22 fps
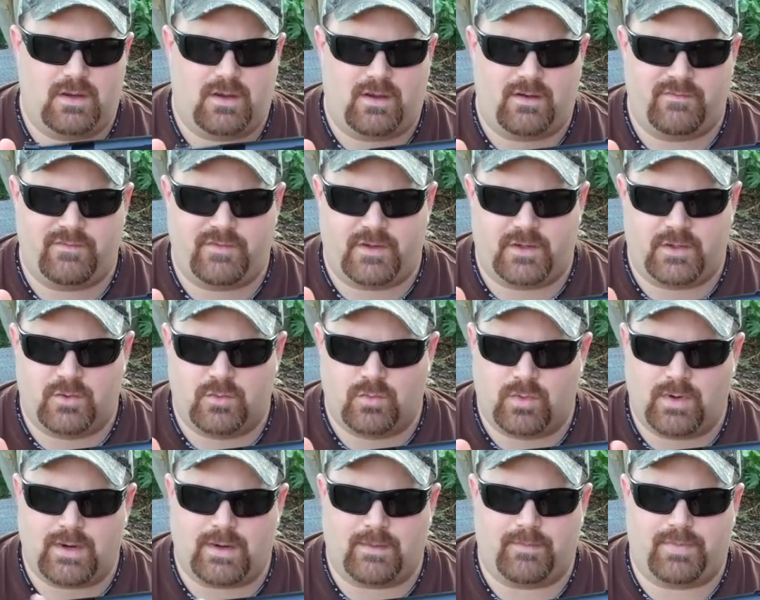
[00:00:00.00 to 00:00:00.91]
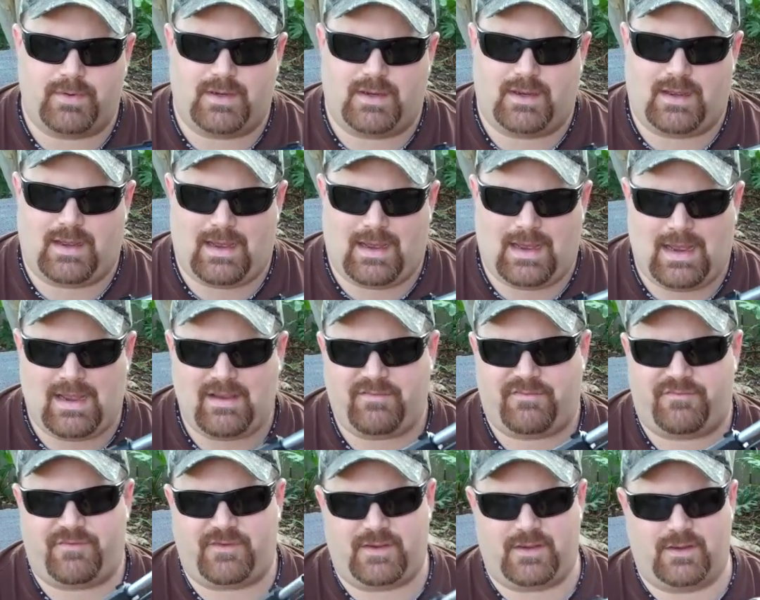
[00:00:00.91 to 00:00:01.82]
of the grip, I
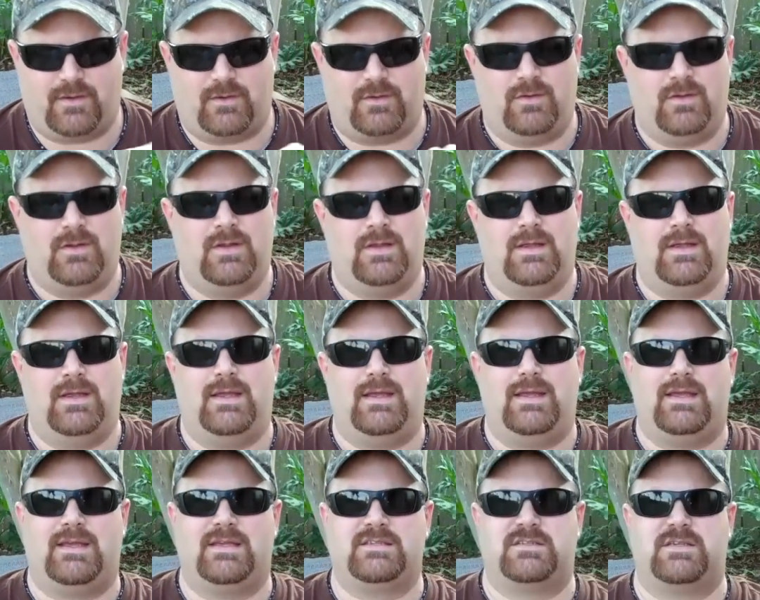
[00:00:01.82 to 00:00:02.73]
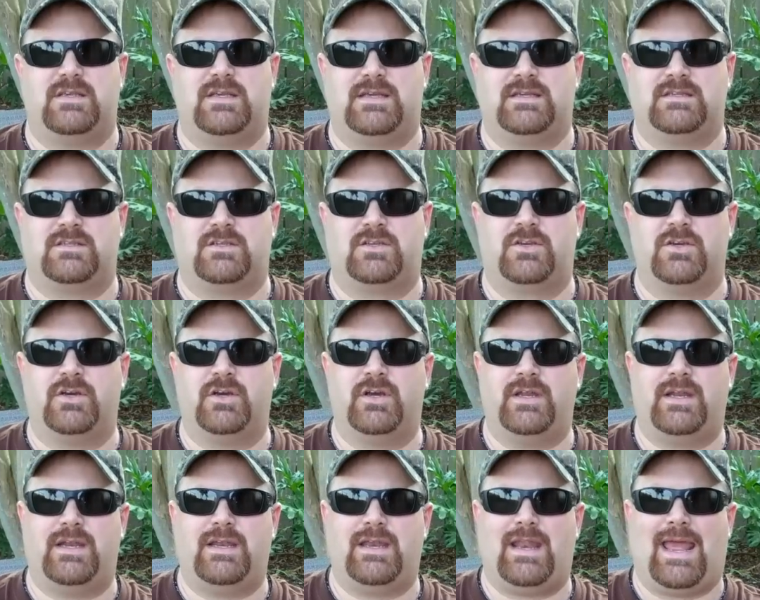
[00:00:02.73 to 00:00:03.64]
feel, is, is
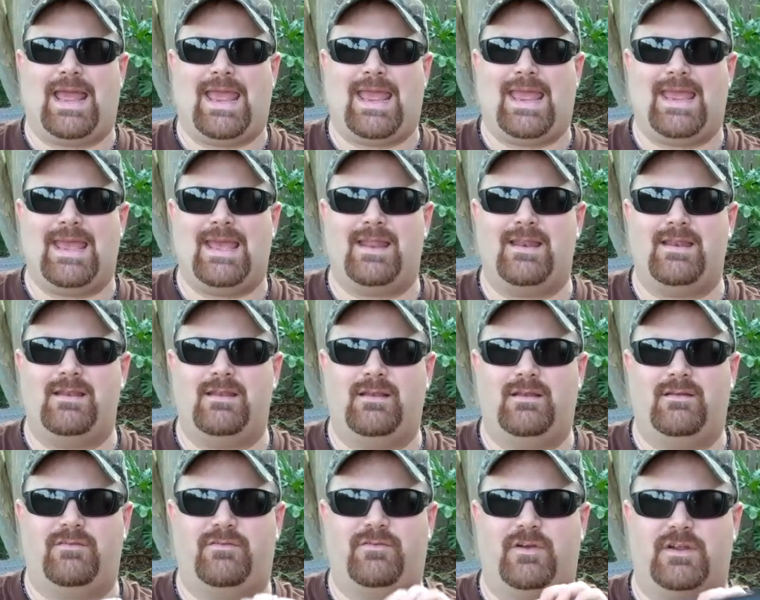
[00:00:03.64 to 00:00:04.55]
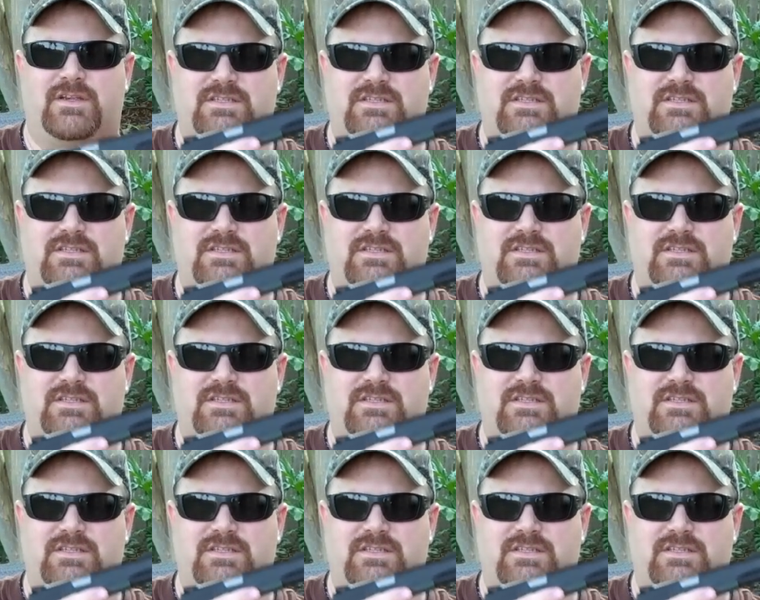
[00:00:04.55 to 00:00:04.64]
good in the hand. For